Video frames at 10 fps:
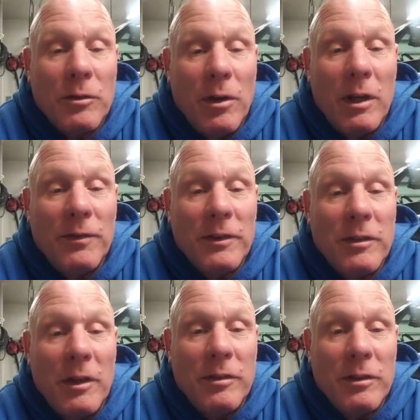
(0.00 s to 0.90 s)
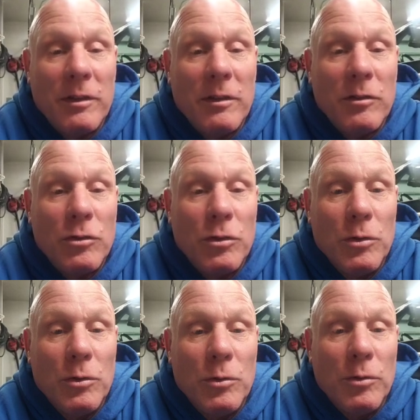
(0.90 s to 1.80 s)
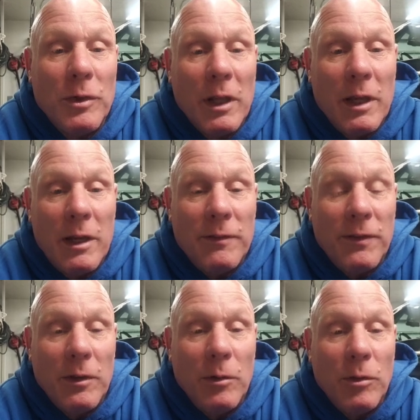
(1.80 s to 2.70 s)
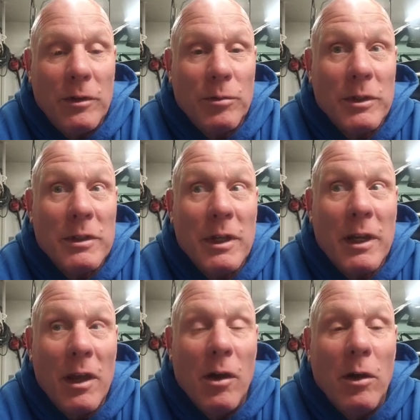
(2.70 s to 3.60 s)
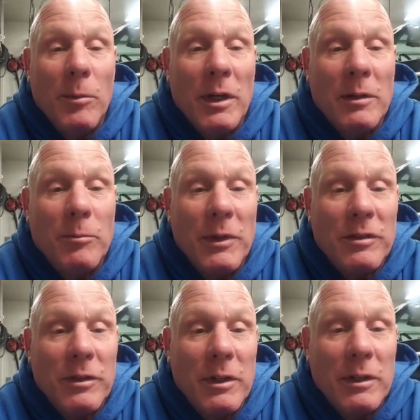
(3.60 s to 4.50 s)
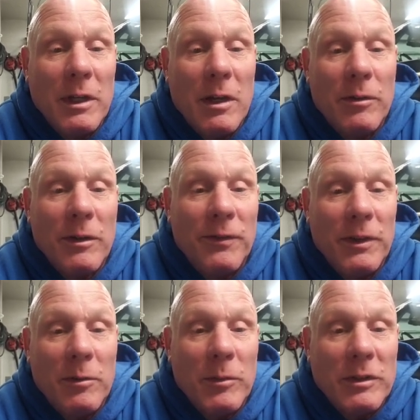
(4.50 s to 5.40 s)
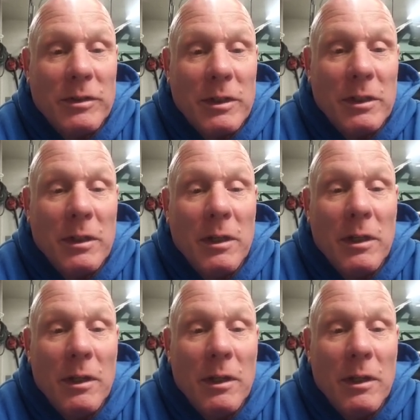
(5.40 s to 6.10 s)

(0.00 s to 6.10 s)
Transfer station to the landfill, which was like Elma, Michigan, down to Flint, Michigan.